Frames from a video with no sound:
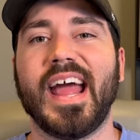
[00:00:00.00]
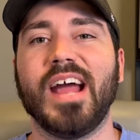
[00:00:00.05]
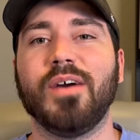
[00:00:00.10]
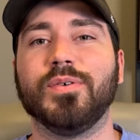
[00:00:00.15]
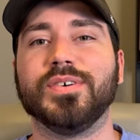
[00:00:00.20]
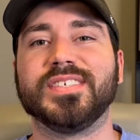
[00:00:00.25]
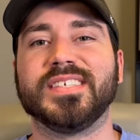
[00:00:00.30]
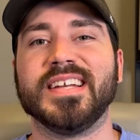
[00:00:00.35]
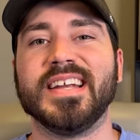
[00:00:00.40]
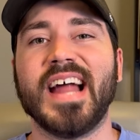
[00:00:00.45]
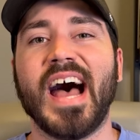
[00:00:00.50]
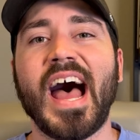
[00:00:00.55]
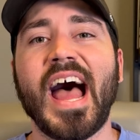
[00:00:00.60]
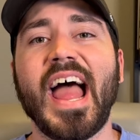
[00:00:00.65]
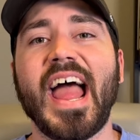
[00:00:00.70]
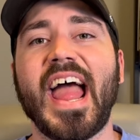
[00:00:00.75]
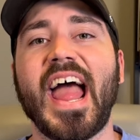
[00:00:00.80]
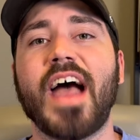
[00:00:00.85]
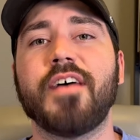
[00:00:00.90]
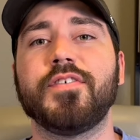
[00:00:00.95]
was not
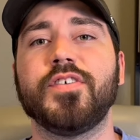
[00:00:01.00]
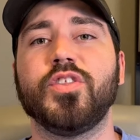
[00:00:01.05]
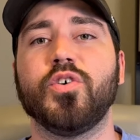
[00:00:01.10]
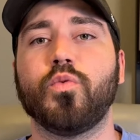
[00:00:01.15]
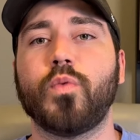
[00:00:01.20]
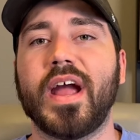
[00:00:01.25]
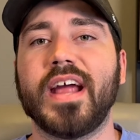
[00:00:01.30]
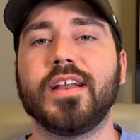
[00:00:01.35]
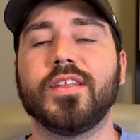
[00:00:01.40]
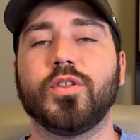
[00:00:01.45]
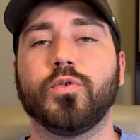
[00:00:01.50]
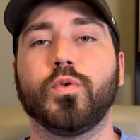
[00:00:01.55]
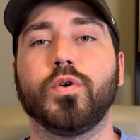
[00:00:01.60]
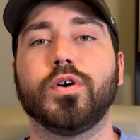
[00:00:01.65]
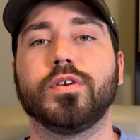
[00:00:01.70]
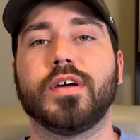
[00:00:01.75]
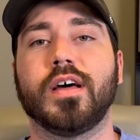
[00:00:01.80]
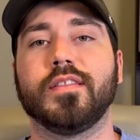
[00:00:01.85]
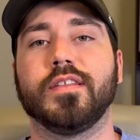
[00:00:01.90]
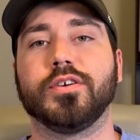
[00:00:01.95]
having the weight of the
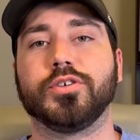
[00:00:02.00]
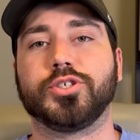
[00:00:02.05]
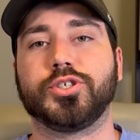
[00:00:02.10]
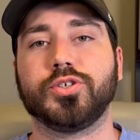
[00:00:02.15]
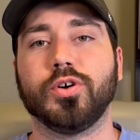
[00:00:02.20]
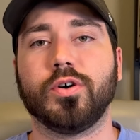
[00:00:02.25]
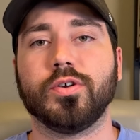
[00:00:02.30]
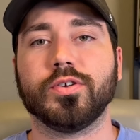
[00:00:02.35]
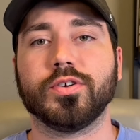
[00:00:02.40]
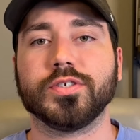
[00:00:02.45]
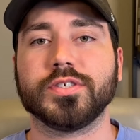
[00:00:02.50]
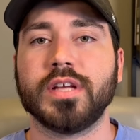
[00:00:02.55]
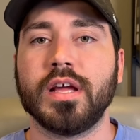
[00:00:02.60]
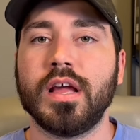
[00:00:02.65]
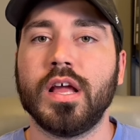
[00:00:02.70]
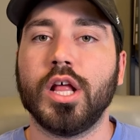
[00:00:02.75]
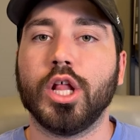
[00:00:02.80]
world on their shoulders.